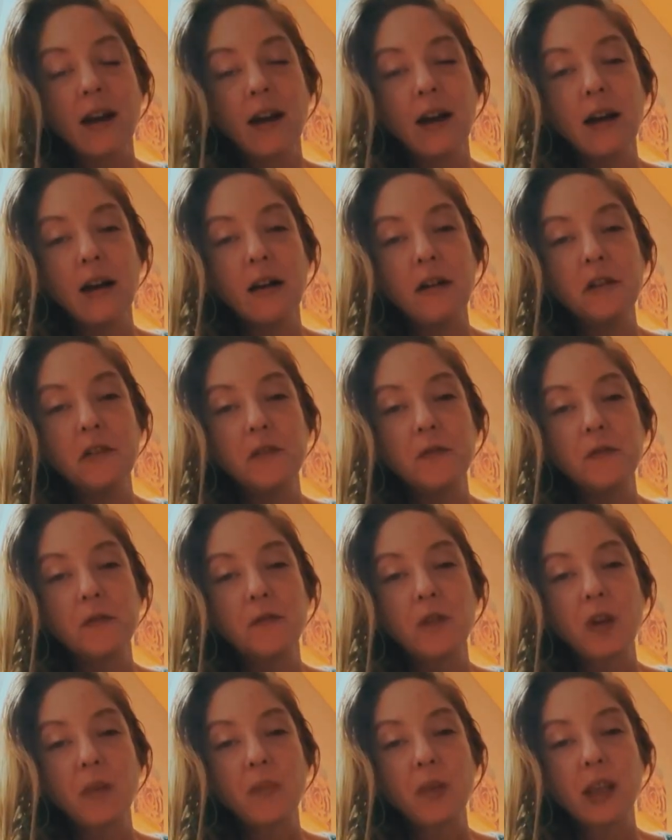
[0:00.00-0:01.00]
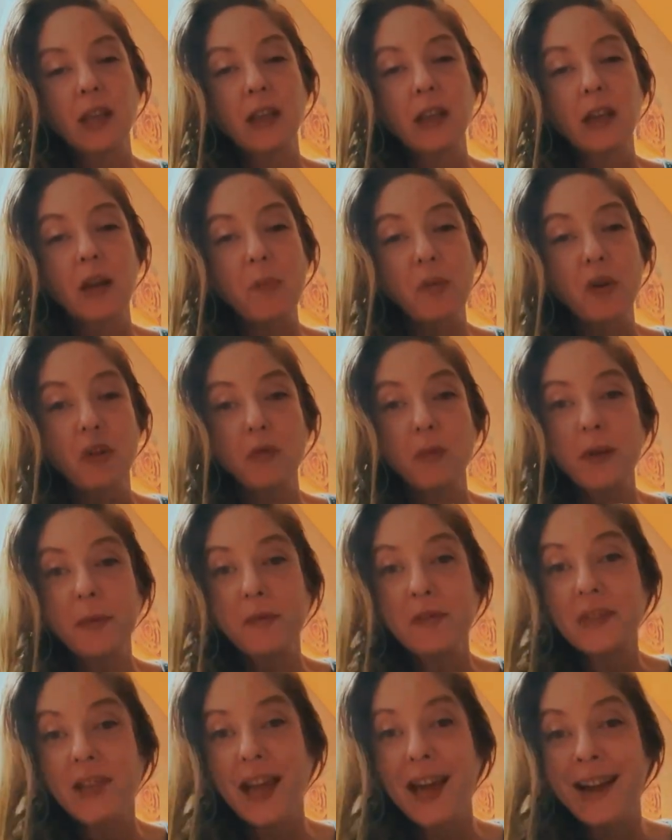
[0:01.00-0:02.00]
of picking up other
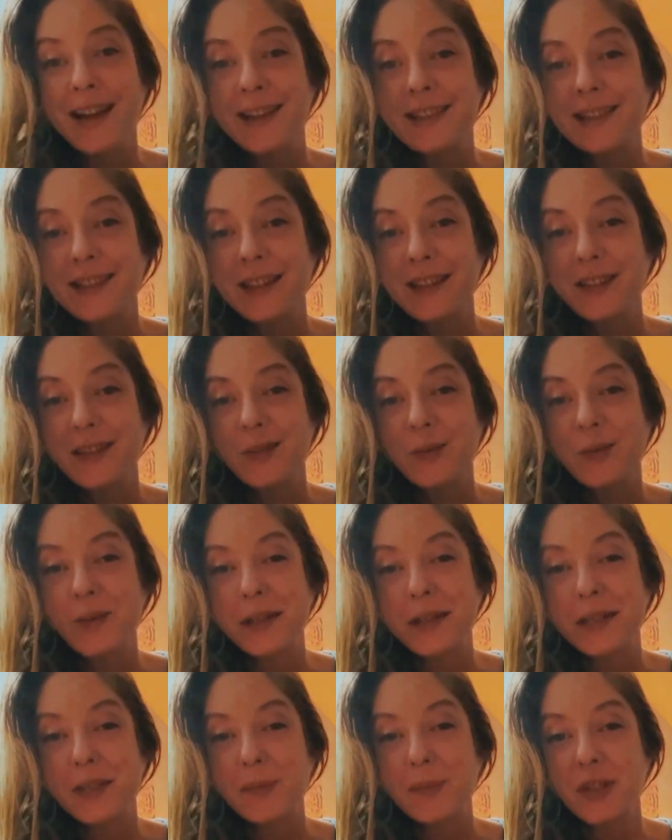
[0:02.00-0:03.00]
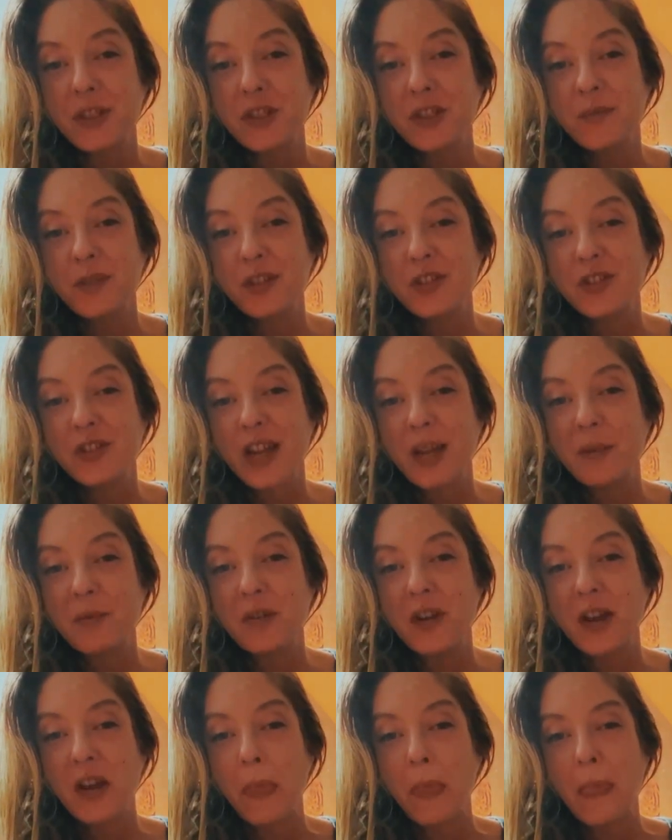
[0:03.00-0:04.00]
people's accents when I spend too much time
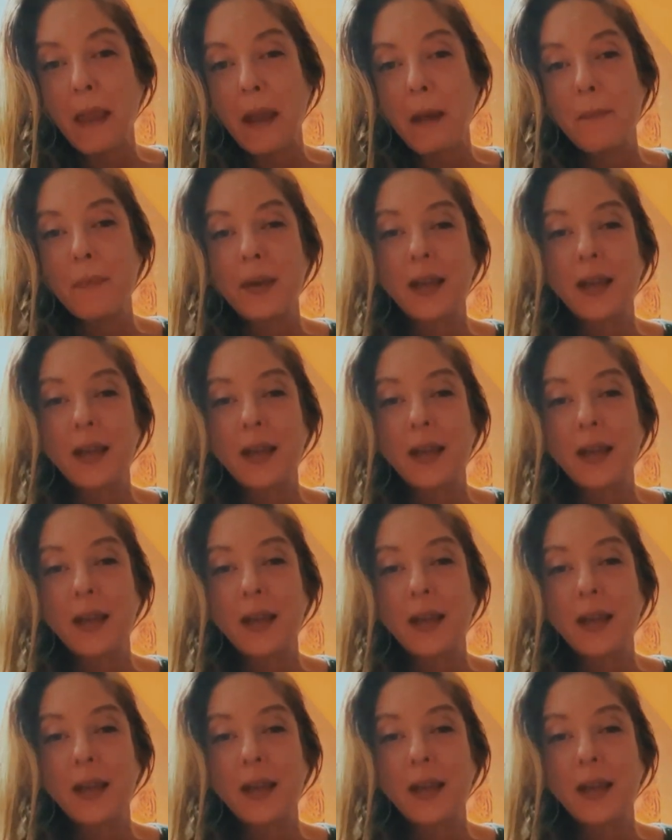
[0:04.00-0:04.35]
around them,